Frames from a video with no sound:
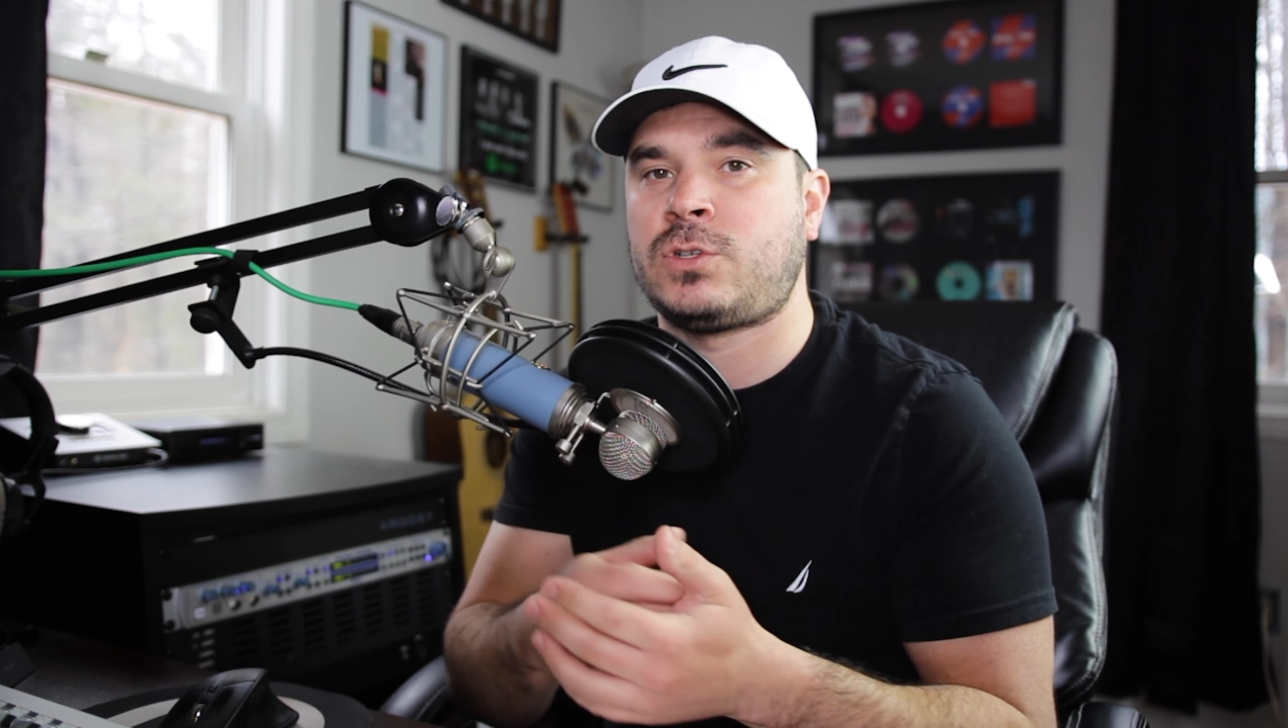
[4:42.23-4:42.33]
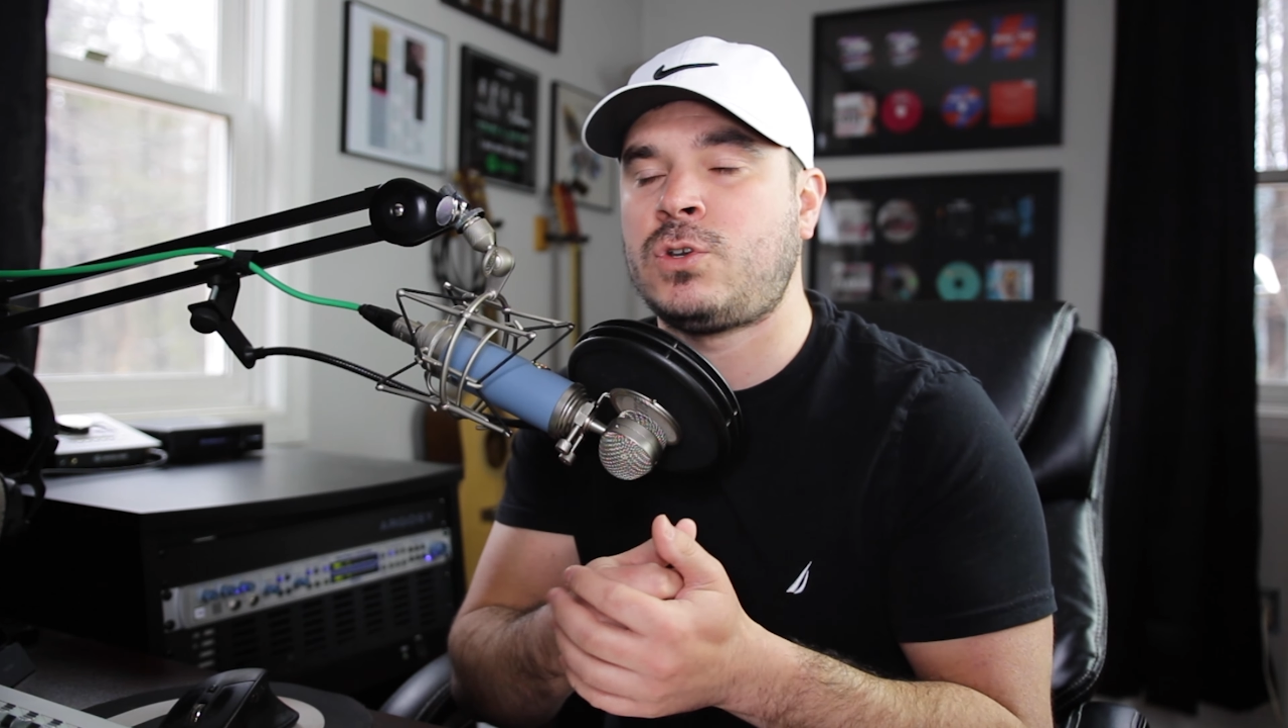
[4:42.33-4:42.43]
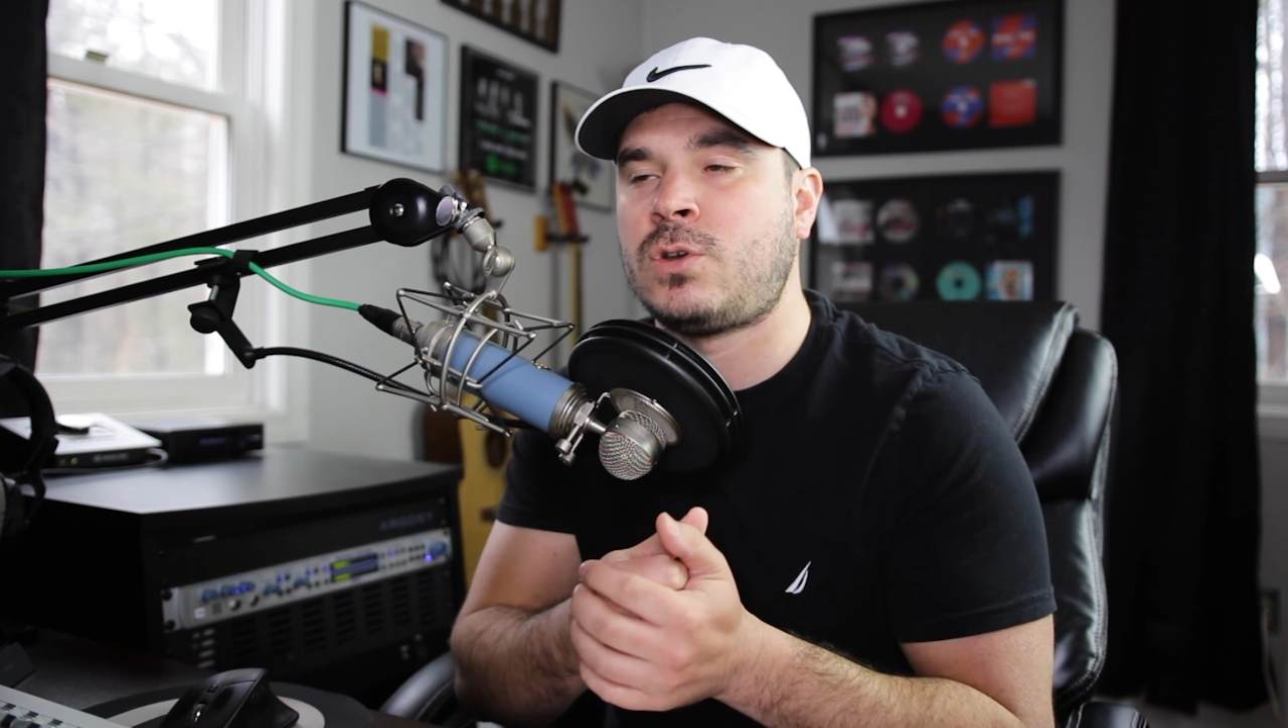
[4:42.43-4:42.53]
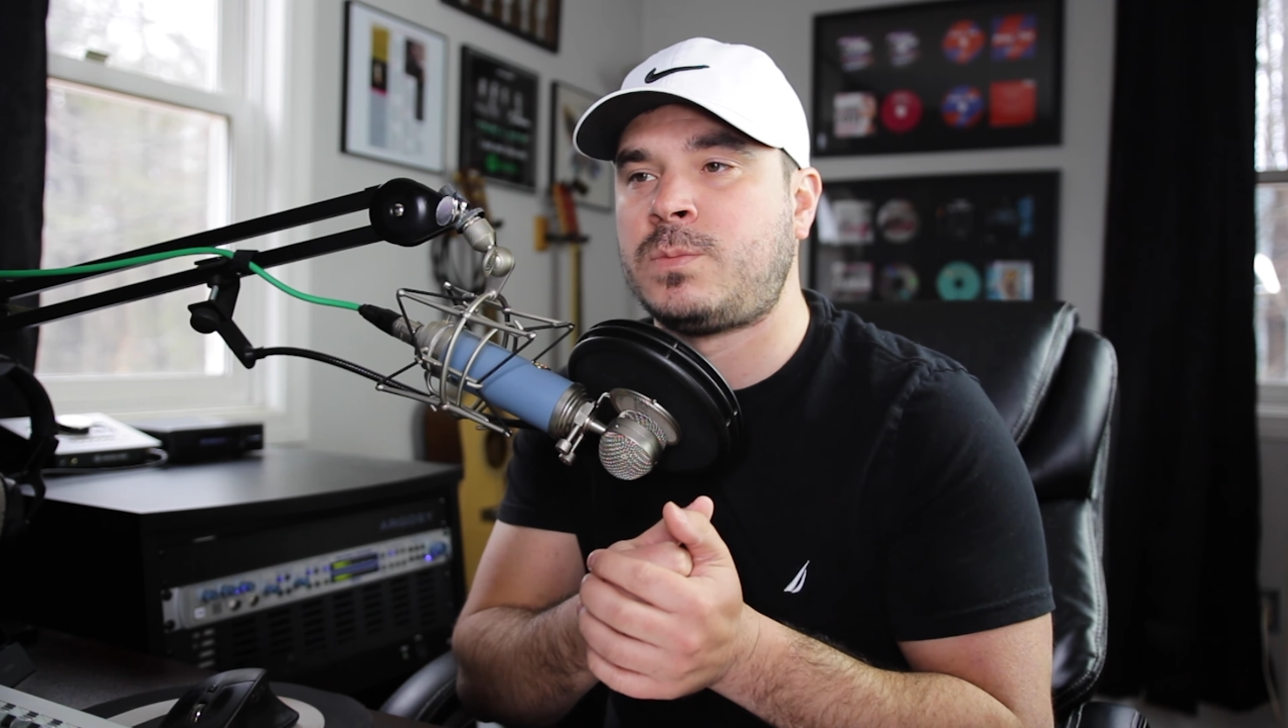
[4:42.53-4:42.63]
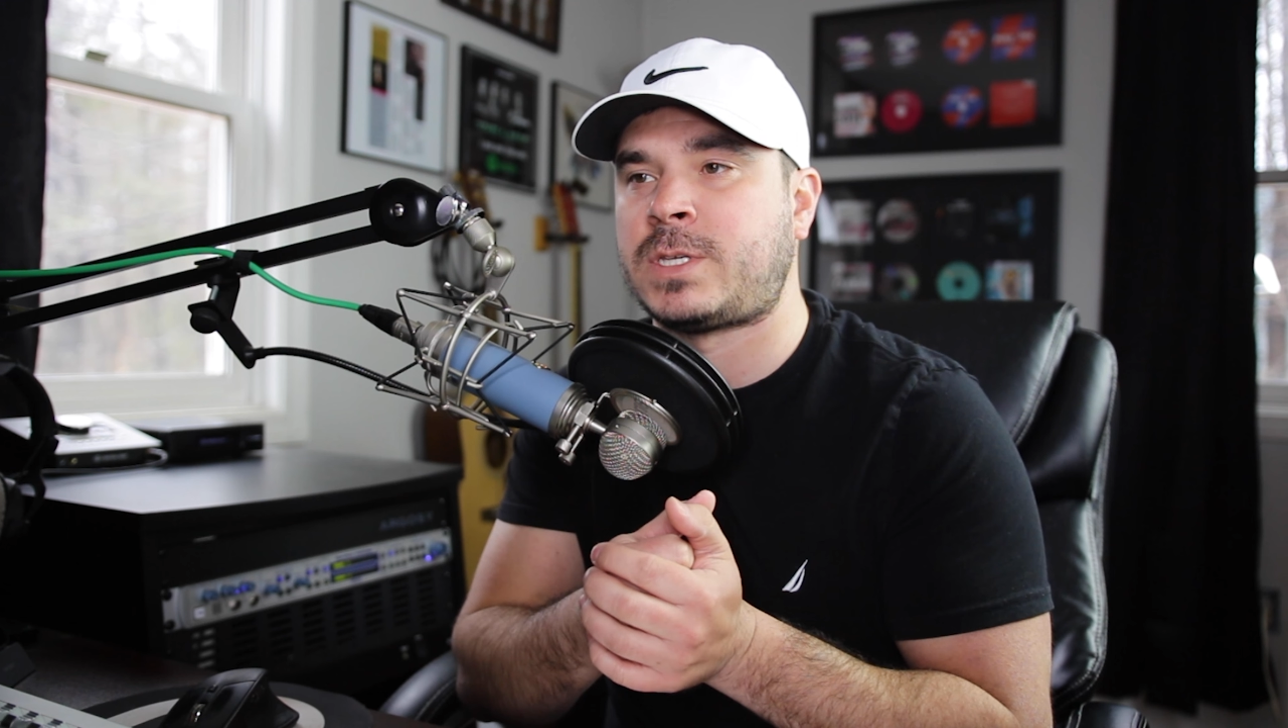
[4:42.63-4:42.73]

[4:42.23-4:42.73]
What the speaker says: tubes